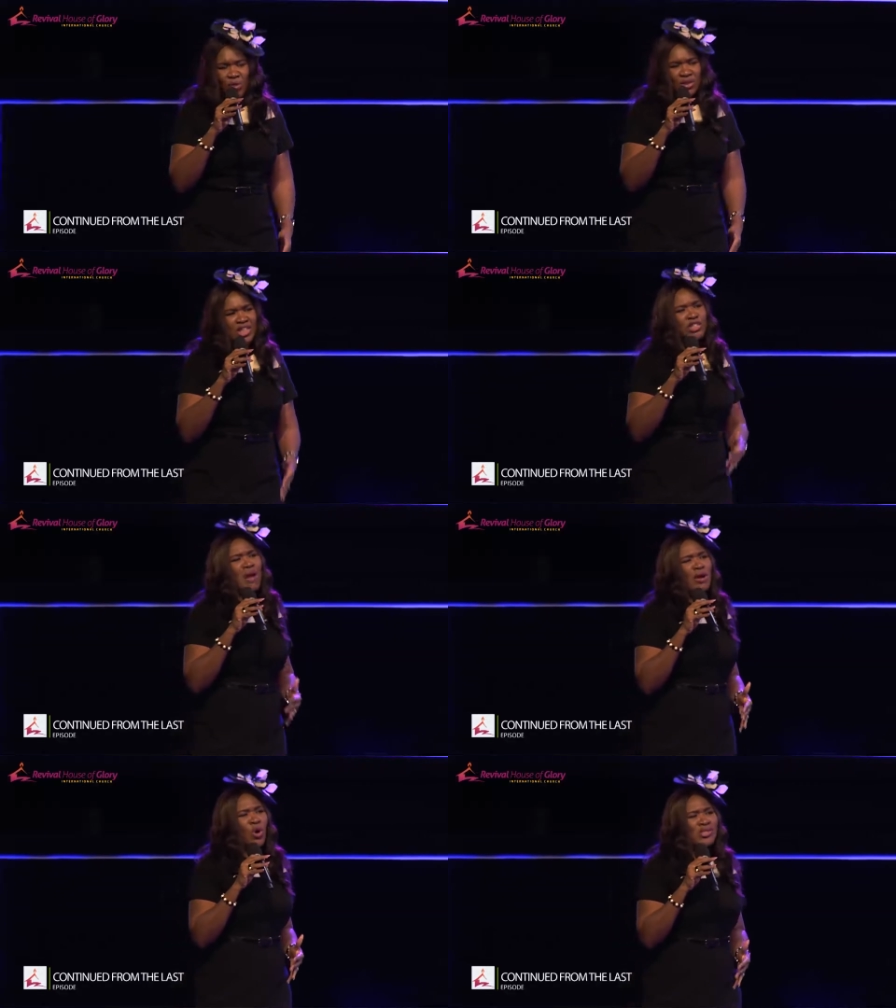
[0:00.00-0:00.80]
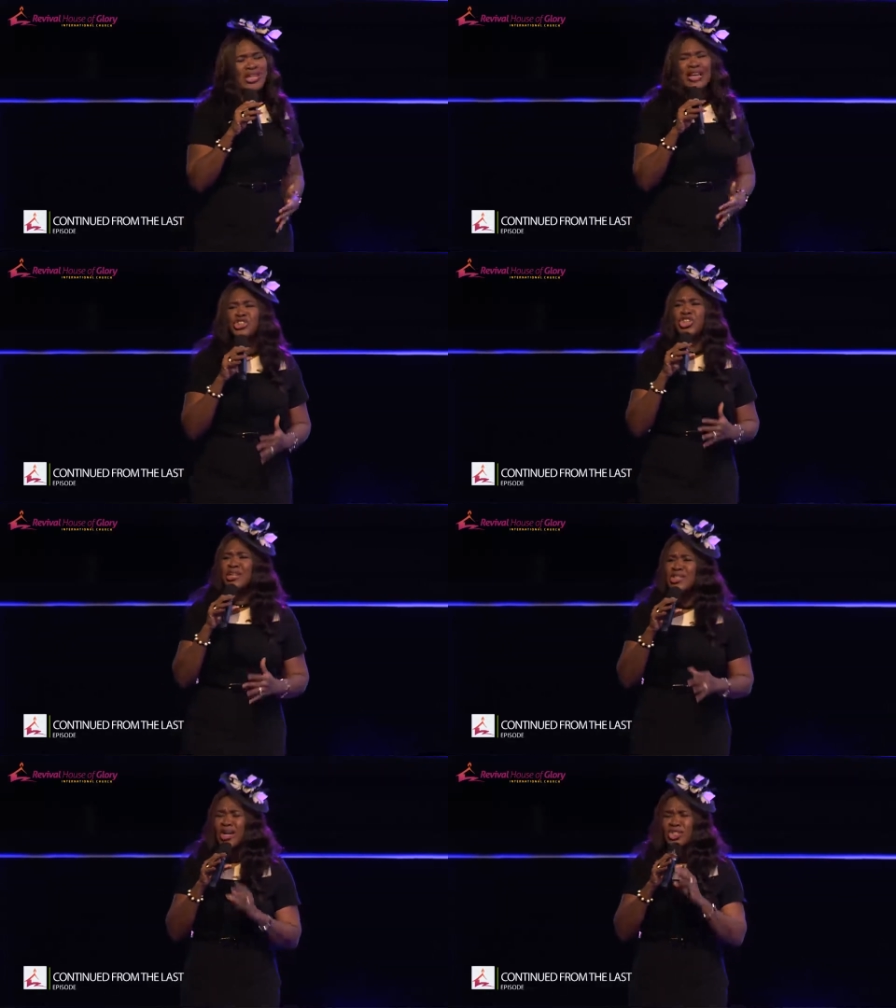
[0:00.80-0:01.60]
This man was saying,
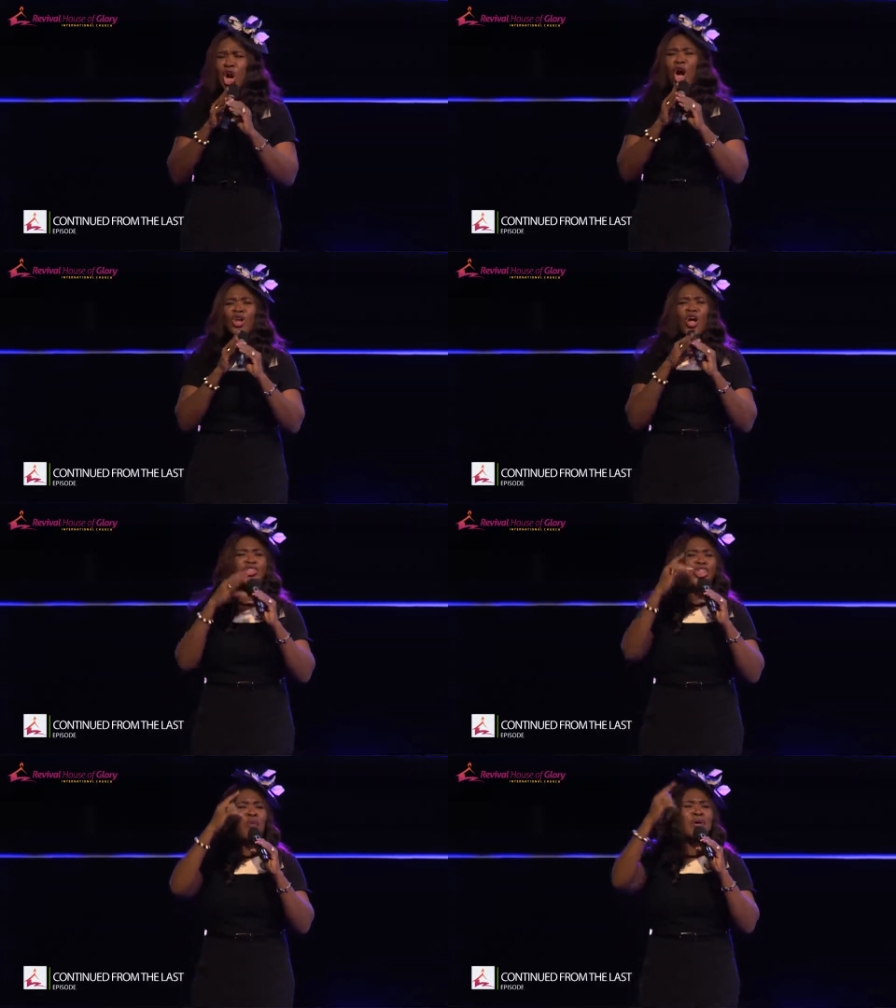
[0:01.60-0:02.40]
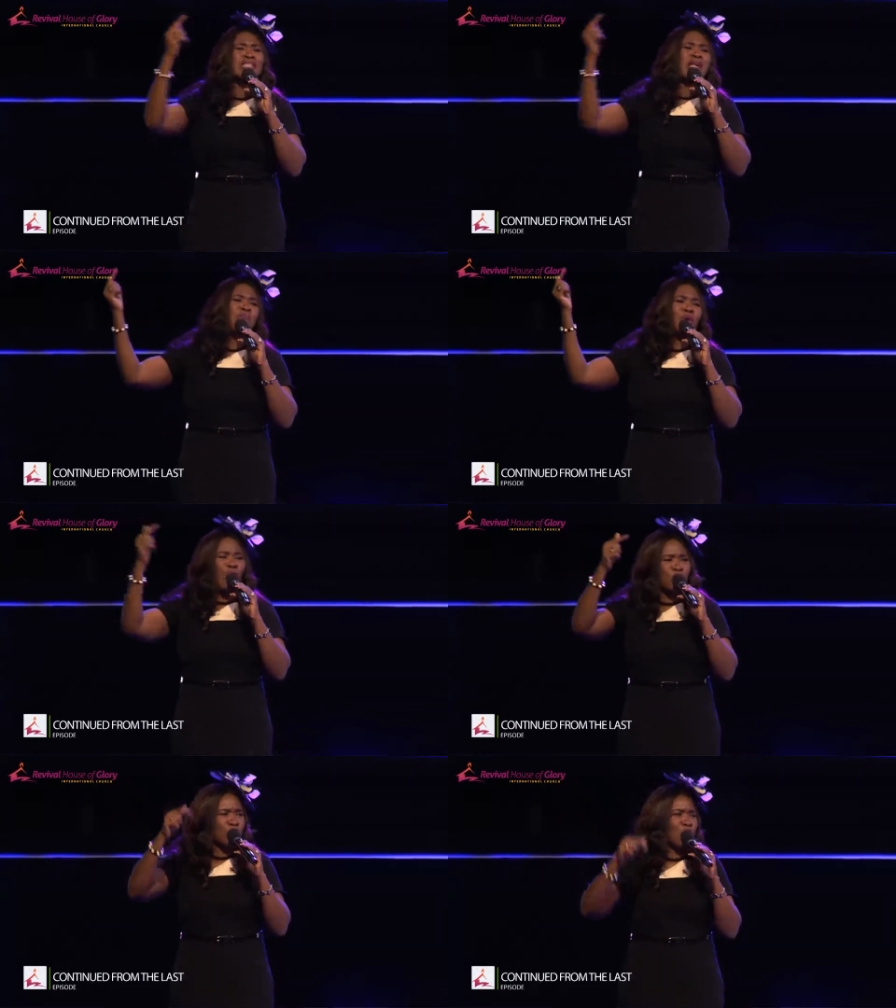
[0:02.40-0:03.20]
Jesus, all authority
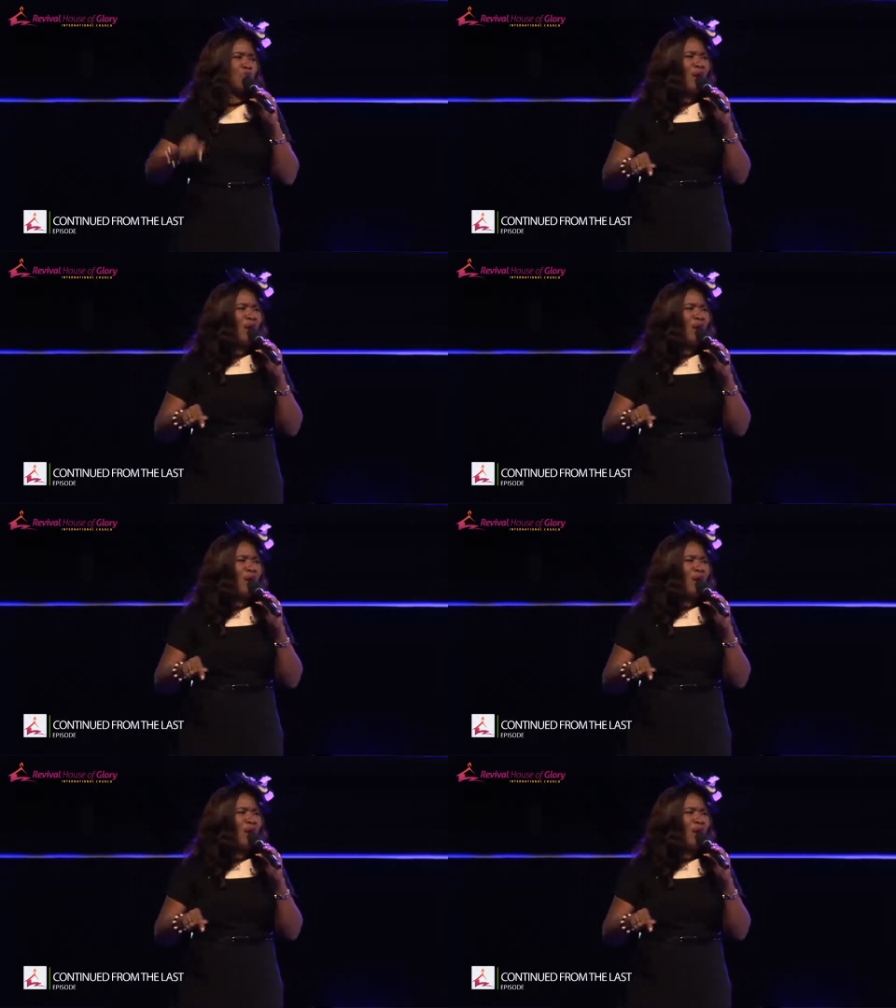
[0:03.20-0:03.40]
belongs to you.